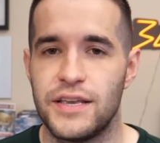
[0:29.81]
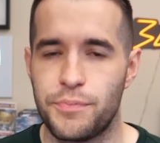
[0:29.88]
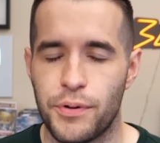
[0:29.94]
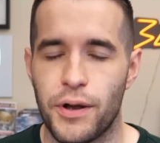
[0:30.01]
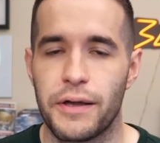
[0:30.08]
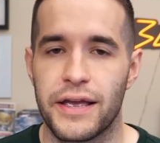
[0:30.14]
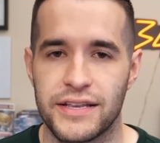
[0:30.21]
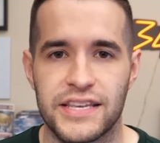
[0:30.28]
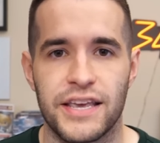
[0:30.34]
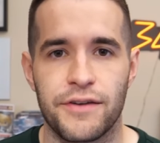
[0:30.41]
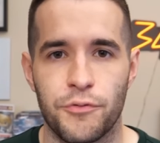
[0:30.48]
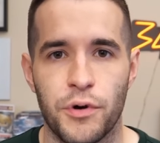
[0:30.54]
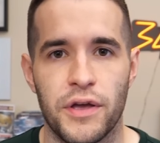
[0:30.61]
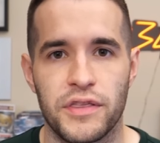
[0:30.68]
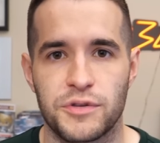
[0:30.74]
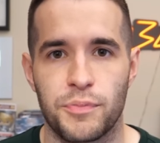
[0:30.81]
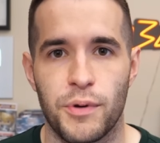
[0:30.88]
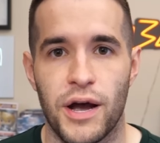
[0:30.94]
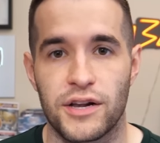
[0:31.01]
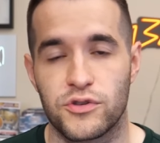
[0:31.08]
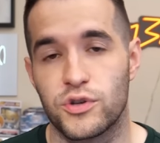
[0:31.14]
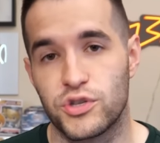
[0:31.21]
He probably has a giveaway in this
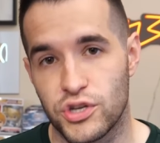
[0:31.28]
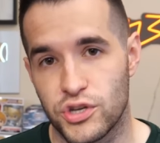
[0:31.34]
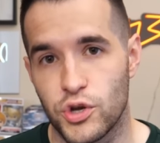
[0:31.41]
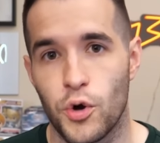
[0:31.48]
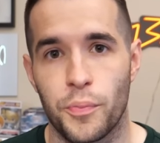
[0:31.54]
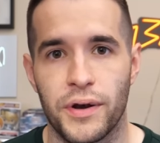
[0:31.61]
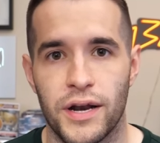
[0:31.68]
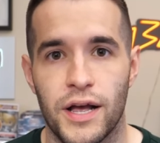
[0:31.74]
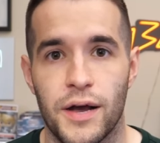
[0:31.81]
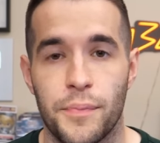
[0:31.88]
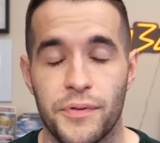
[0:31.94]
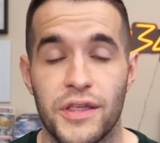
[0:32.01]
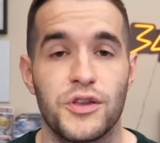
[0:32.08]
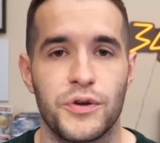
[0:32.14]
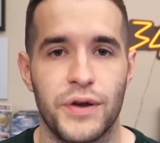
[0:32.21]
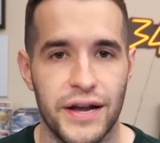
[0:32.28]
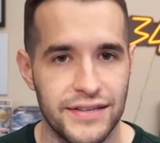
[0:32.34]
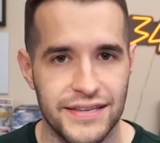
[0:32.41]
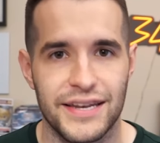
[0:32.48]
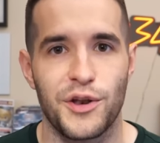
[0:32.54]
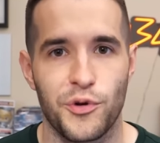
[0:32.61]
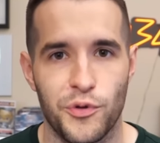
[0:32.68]
box, so let's just open it up, and then you
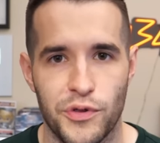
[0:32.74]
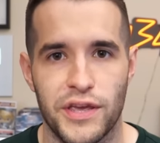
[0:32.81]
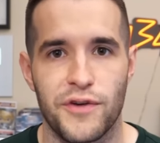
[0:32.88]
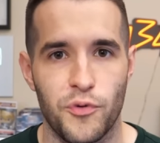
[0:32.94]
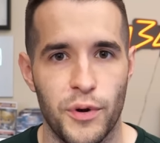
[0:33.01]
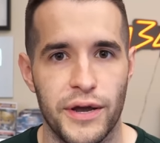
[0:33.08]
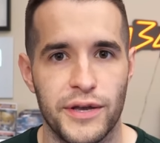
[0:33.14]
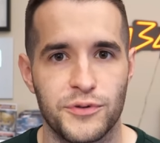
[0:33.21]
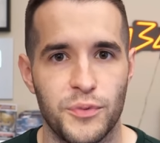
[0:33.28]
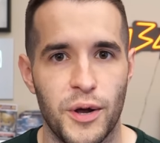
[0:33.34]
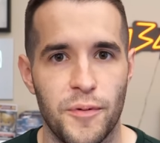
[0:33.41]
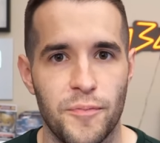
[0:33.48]
guys can enter the giveaway as